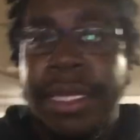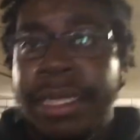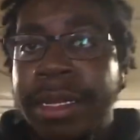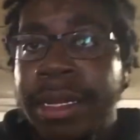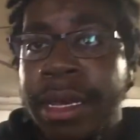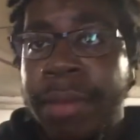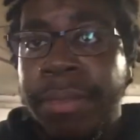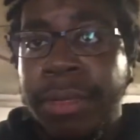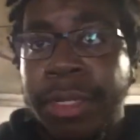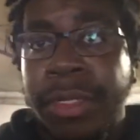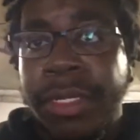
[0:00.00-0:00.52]
been
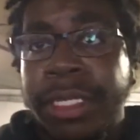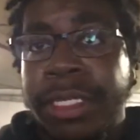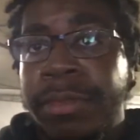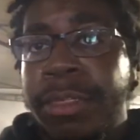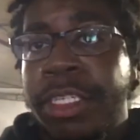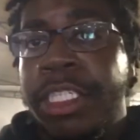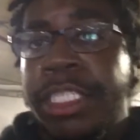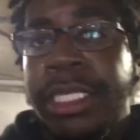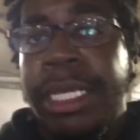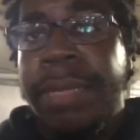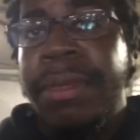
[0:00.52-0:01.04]
uploading
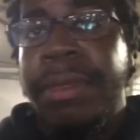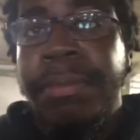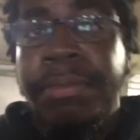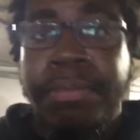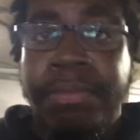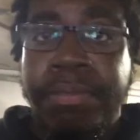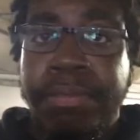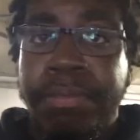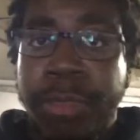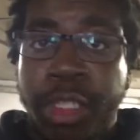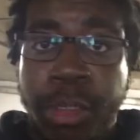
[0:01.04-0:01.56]
much because I've been
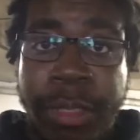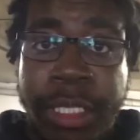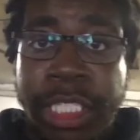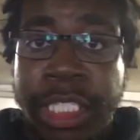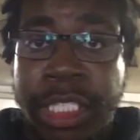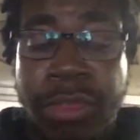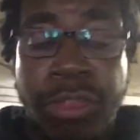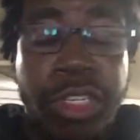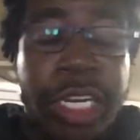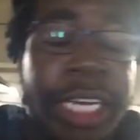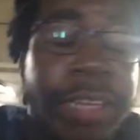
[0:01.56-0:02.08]
too
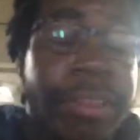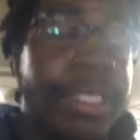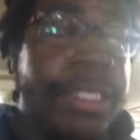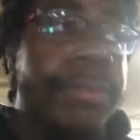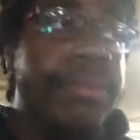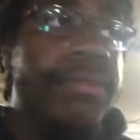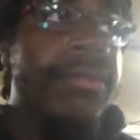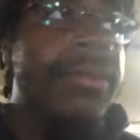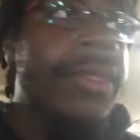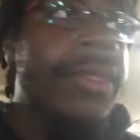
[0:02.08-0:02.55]
busy driving.